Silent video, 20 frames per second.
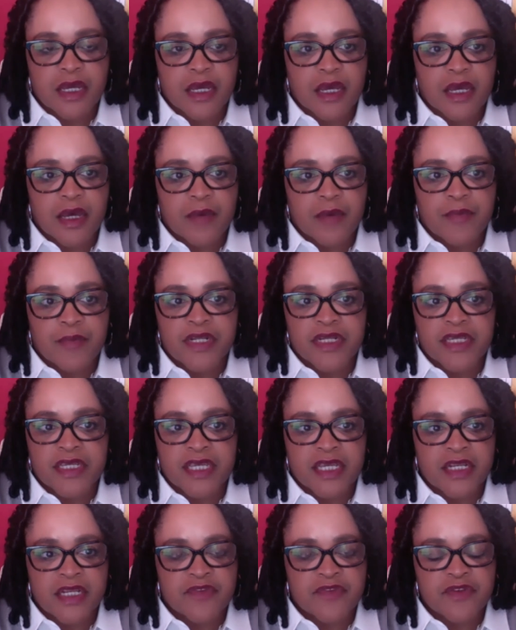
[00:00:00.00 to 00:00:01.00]
But
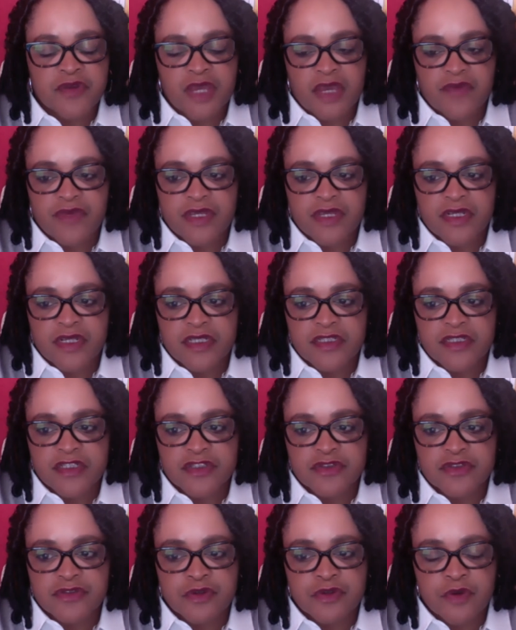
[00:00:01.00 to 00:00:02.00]
again, if you have any
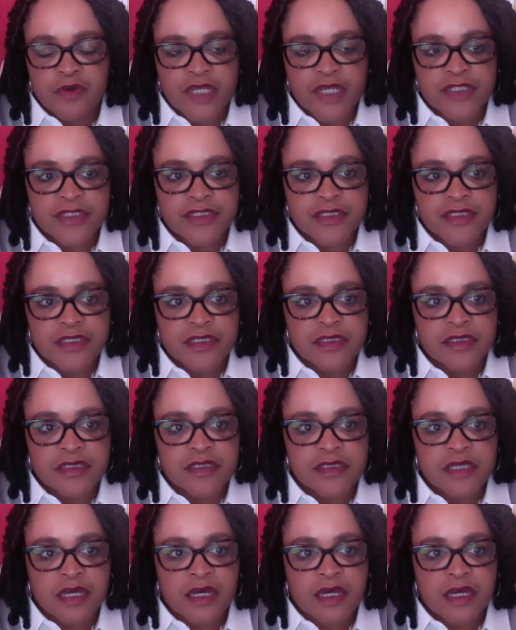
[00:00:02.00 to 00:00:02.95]
additional questions,